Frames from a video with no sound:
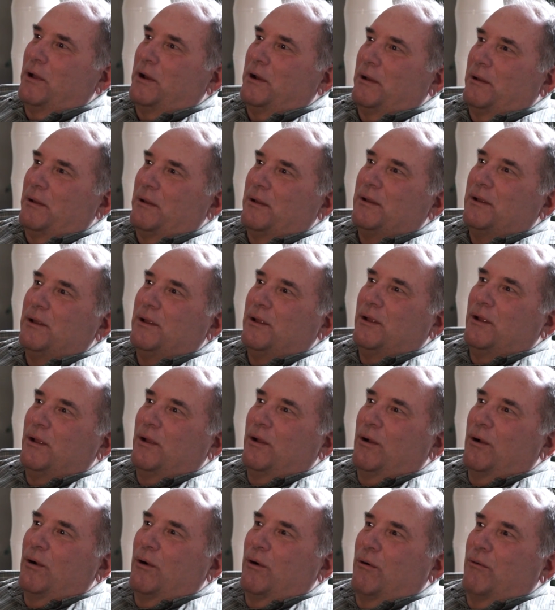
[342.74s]
to
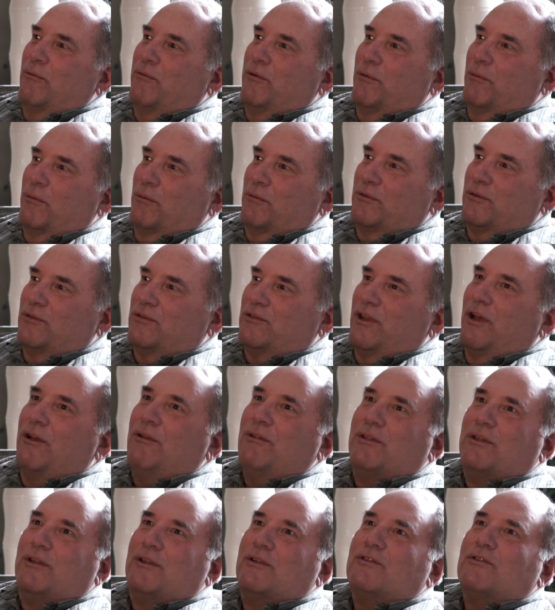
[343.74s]

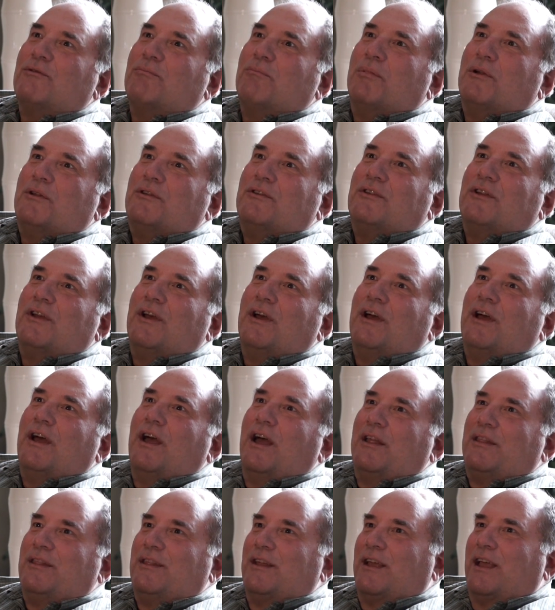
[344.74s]
oversell this, but
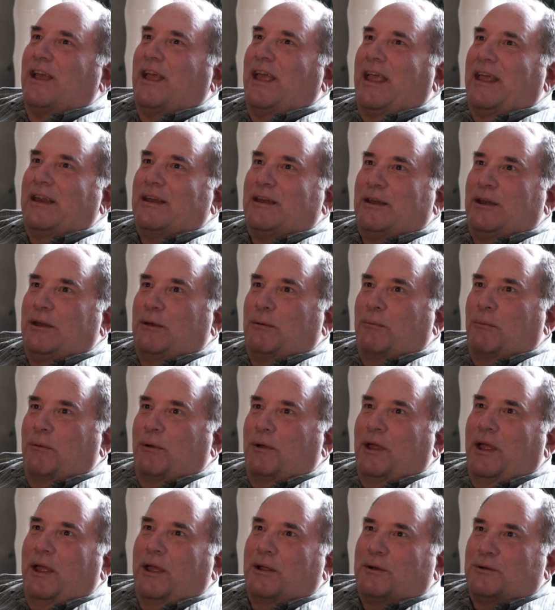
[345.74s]
I think I
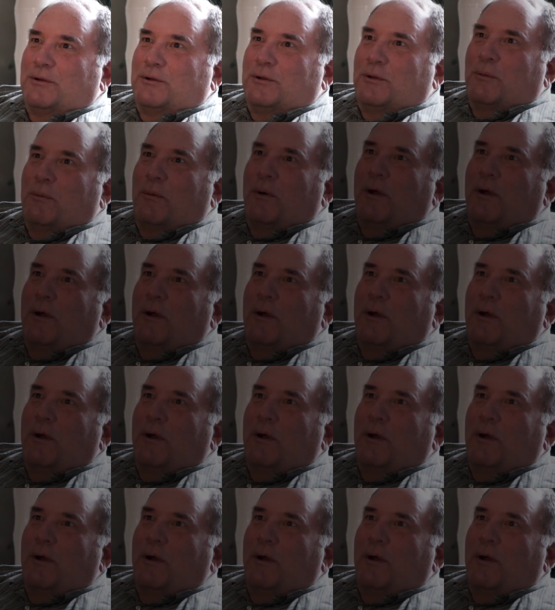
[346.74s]
handled it